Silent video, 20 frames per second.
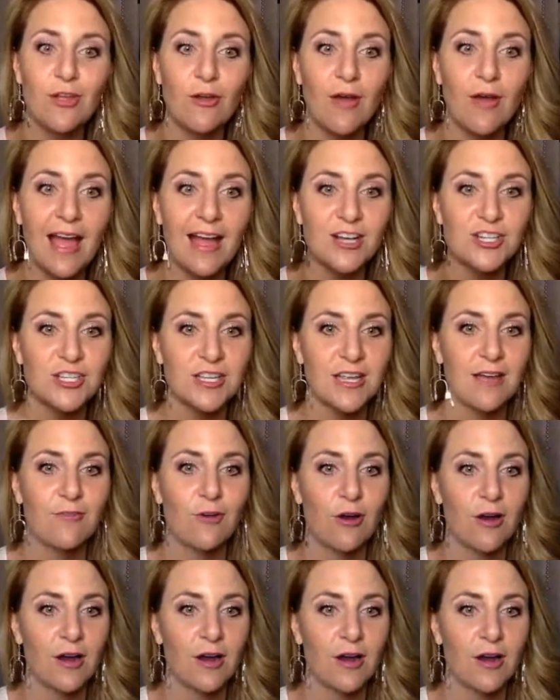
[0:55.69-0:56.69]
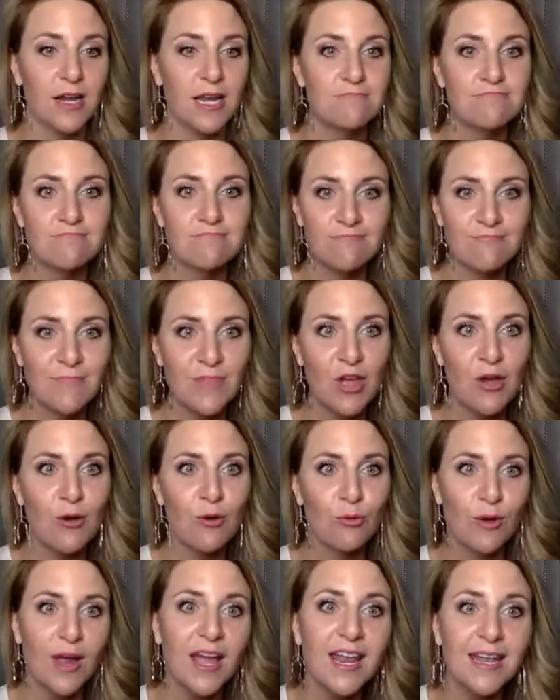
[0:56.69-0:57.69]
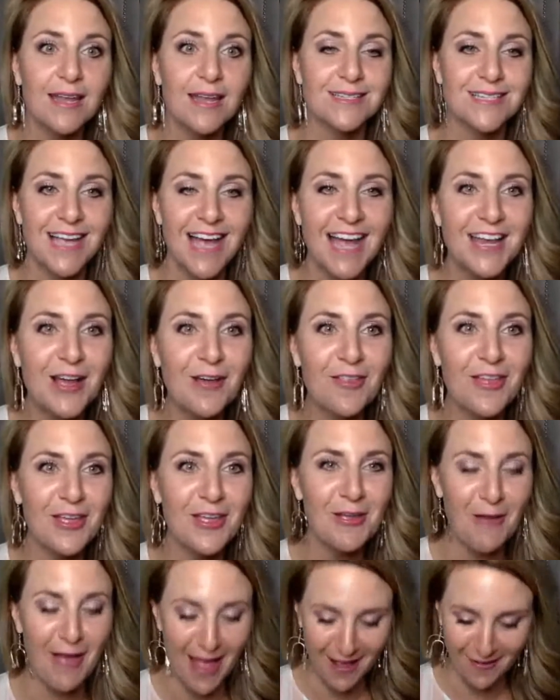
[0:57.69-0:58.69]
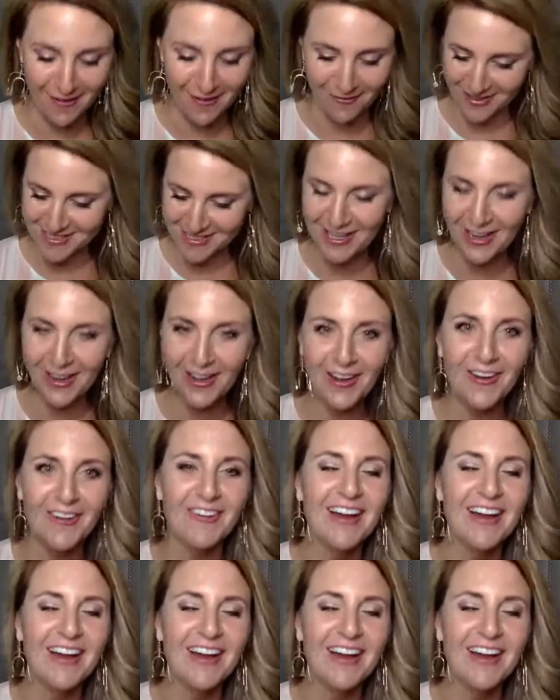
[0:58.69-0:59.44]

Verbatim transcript: actually have already read it. I know that you have. So